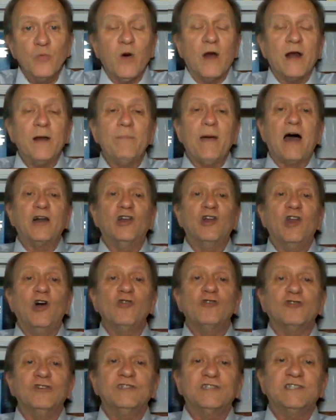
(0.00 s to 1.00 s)
What about a
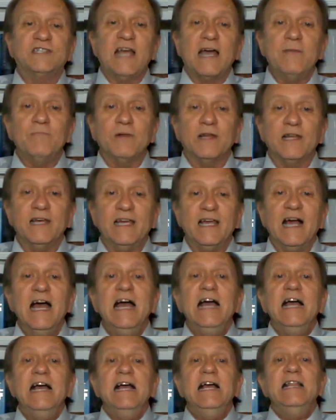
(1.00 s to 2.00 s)
local assembly?
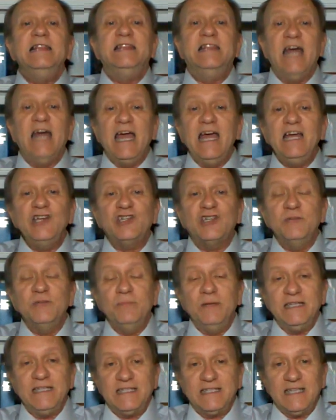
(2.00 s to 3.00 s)
They
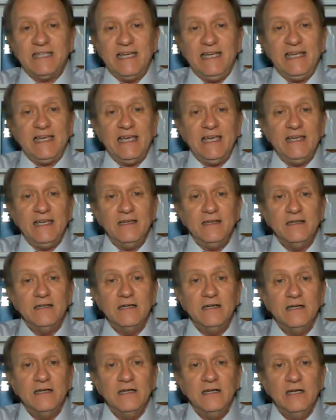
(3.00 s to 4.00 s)
should be seeking
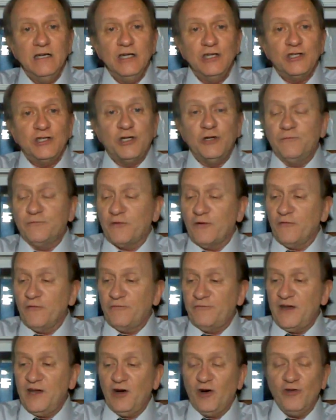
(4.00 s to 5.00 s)
to
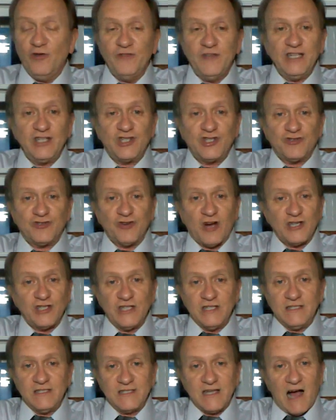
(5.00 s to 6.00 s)
fulfill the
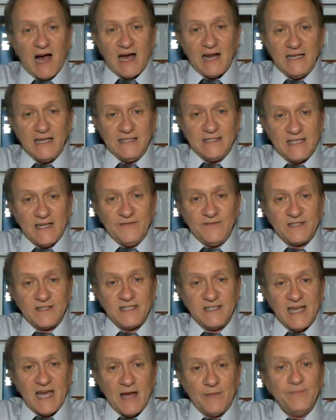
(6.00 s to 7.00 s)
instructions God has given
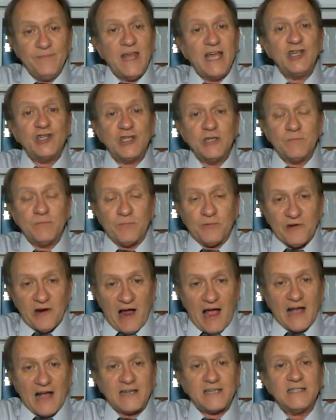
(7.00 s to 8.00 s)
to them. They should
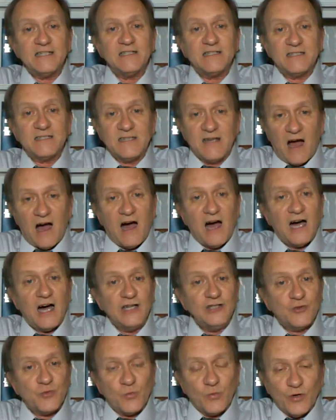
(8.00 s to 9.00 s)
practice
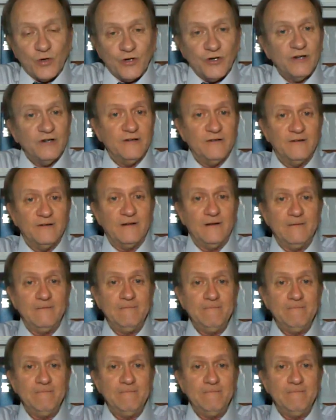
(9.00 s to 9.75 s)
God's word.